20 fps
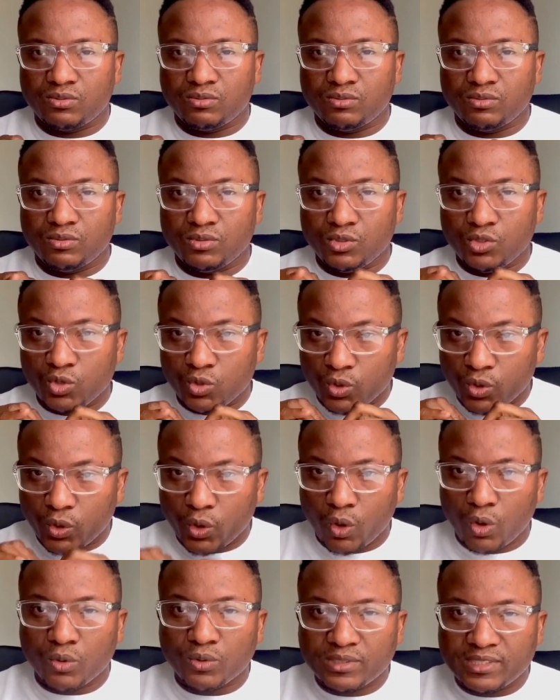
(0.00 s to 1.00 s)
you
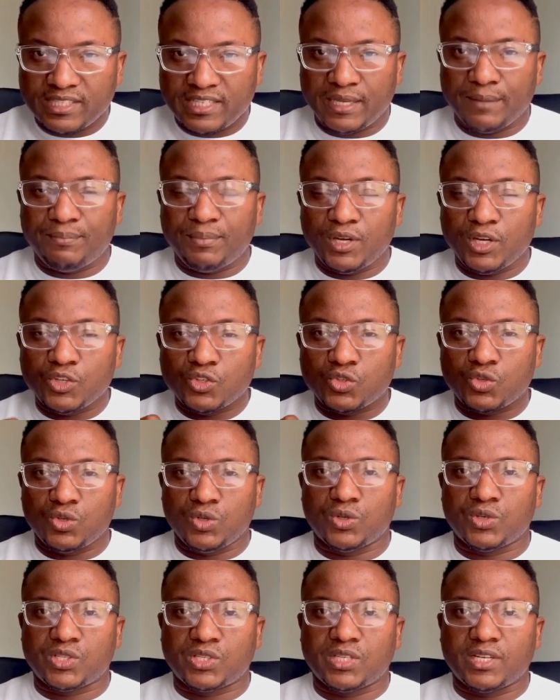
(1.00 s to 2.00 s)
go deep into
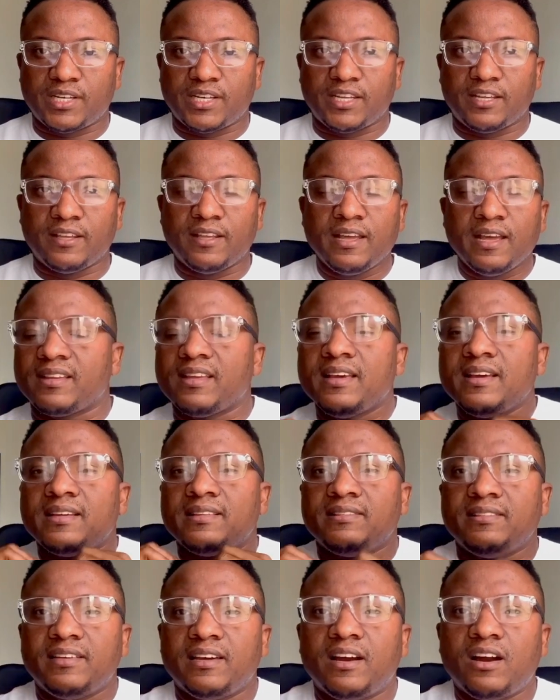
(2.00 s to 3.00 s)
your study.
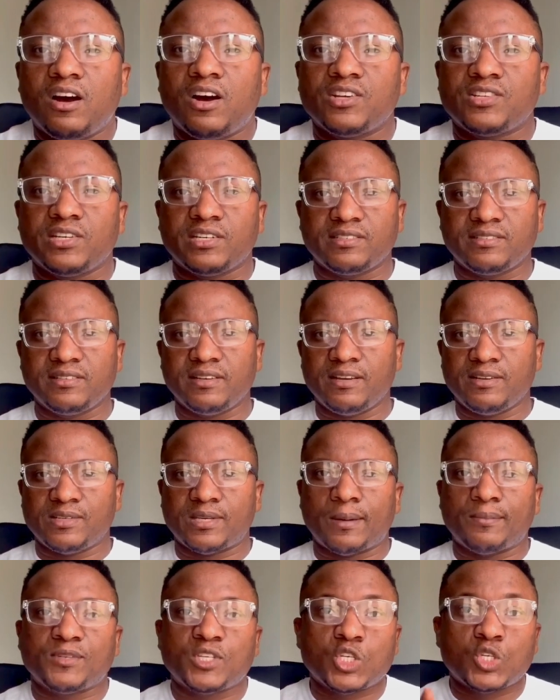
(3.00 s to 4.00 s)
There are certain
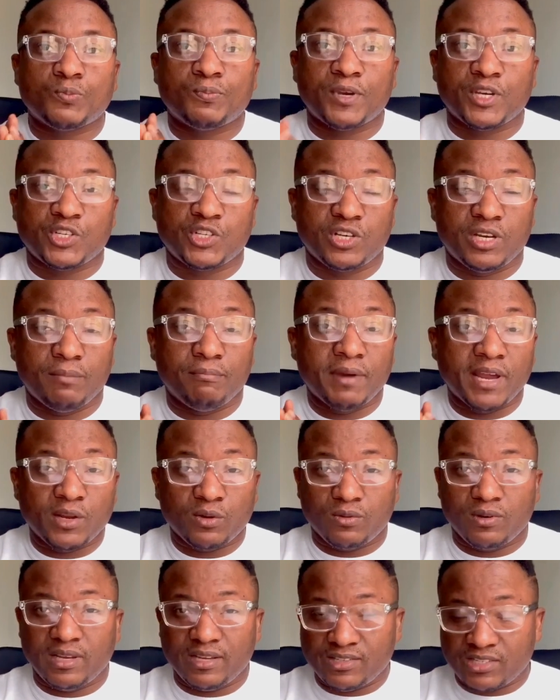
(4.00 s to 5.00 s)
exams, especially
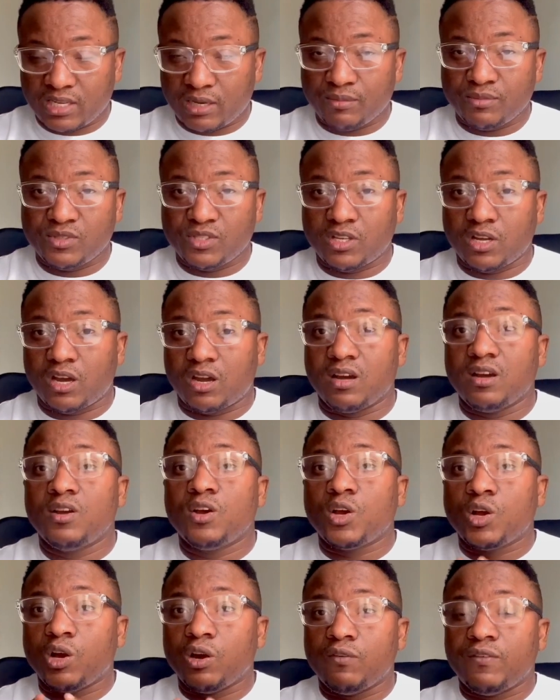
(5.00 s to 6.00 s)
medical exams, that
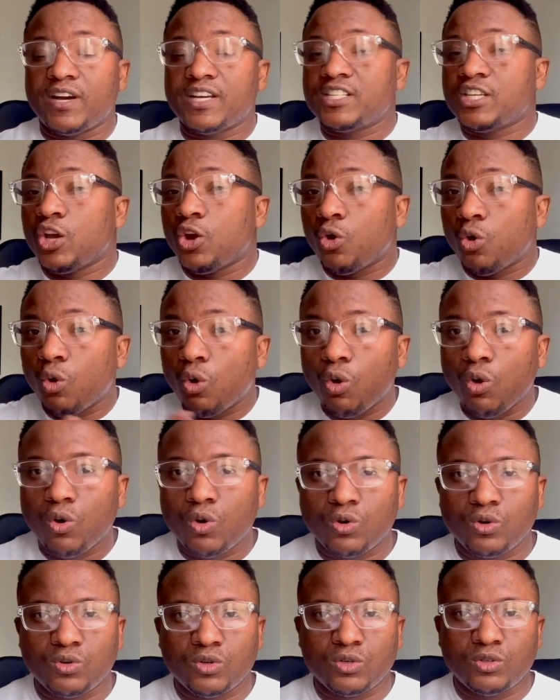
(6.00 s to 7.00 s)
covers a
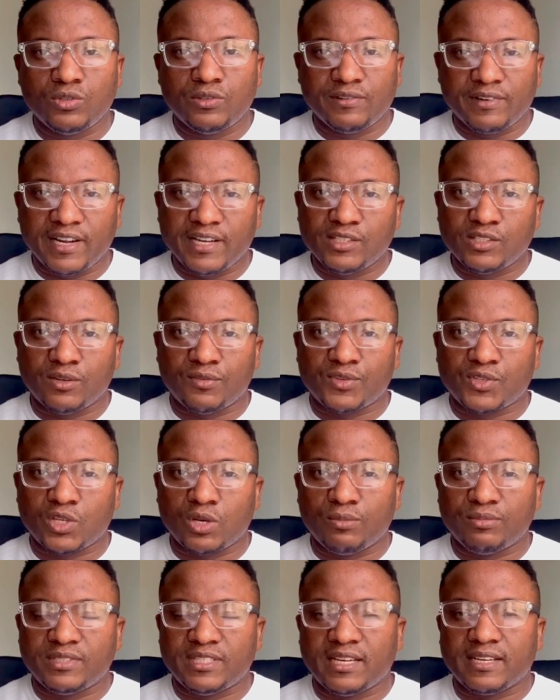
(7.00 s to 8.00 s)
whole range of
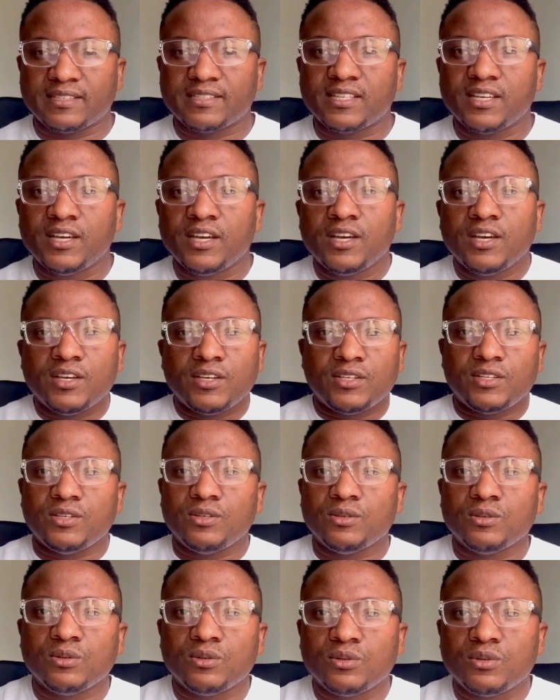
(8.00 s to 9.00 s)
subjects.
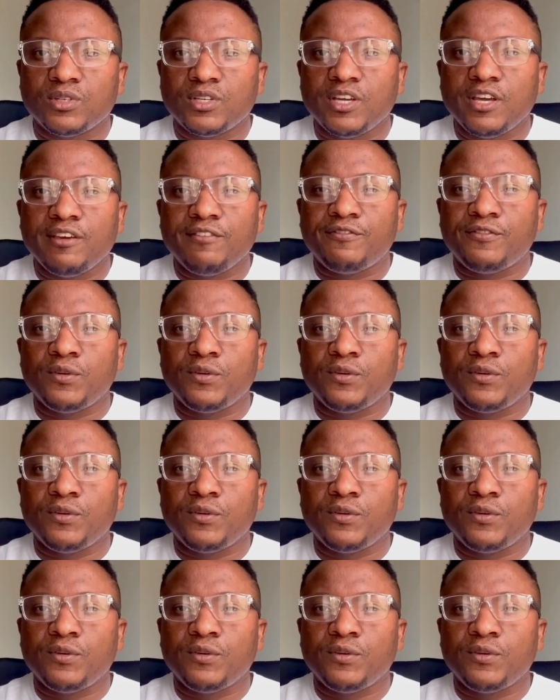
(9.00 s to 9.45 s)
If